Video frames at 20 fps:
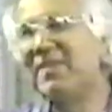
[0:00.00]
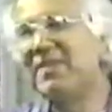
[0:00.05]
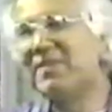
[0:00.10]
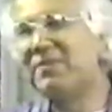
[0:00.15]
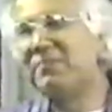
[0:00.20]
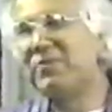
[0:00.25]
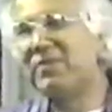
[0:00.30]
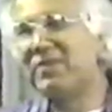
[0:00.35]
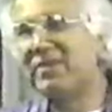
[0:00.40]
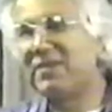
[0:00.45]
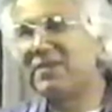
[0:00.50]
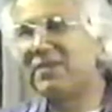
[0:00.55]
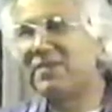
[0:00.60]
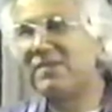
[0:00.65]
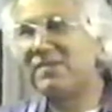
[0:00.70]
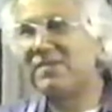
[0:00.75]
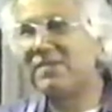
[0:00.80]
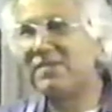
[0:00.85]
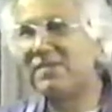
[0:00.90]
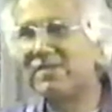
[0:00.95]
next book,
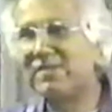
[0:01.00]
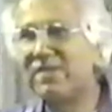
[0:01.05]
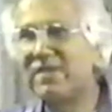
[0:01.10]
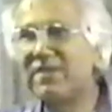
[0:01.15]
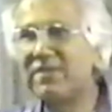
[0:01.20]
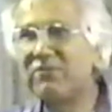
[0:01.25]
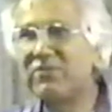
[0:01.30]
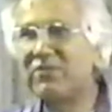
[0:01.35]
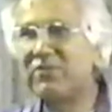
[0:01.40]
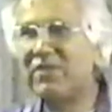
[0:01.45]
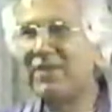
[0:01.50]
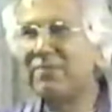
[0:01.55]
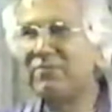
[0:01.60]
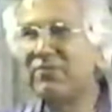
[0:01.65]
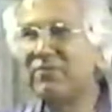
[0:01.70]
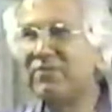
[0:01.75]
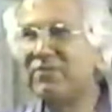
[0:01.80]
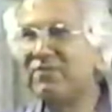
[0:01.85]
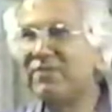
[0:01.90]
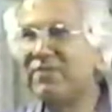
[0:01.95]
starting with
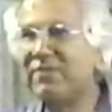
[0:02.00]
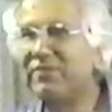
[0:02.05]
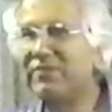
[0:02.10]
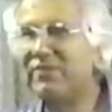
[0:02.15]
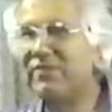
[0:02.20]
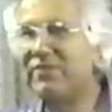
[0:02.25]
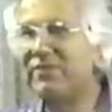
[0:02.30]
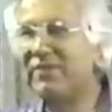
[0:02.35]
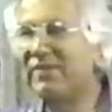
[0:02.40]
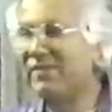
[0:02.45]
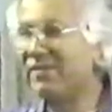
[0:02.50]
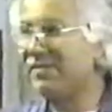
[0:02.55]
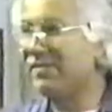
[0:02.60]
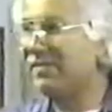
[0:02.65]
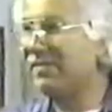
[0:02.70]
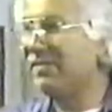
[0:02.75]
chapter 24,